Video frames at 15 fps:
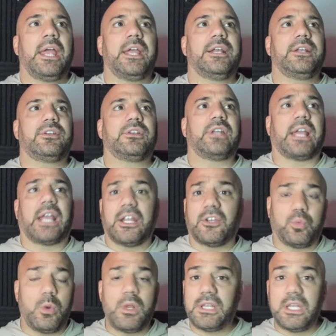
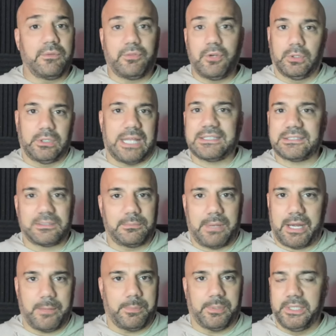It's one thing if you don't like
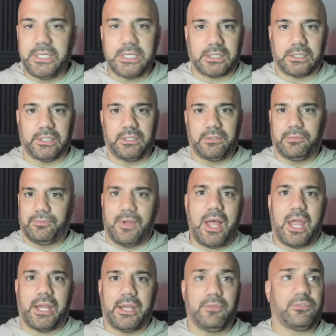somebody politically,
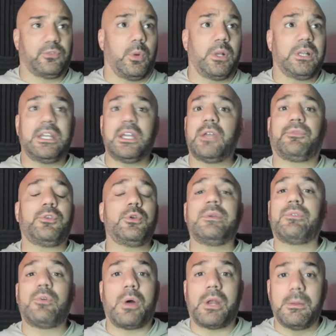fine. It's one thing if you
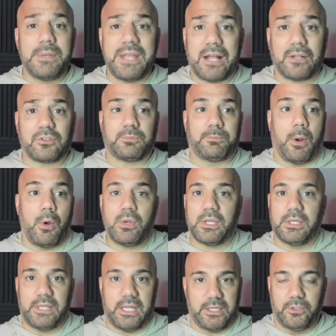even want to be
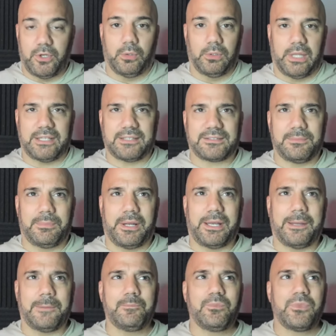outspoken that you don't like somebody.